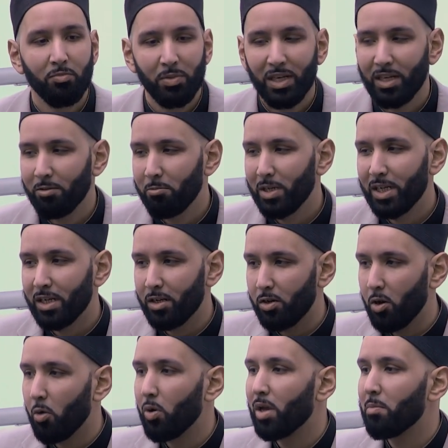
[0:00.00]
meaning we didn't
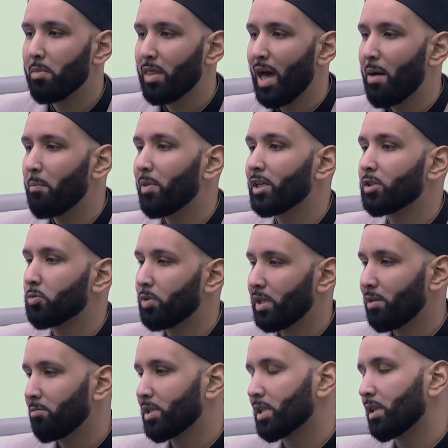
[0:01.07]
know him that much when
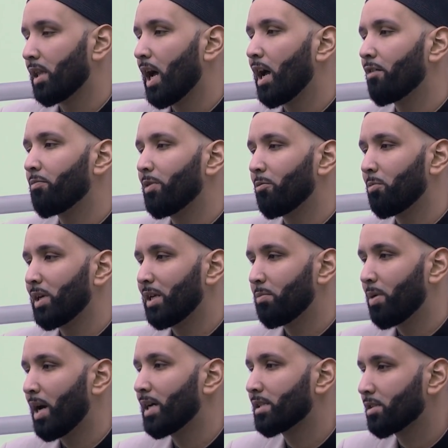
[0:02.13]
he was alive, but when he
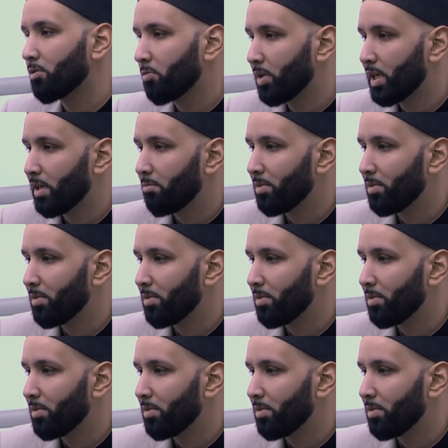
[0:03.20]
passed away,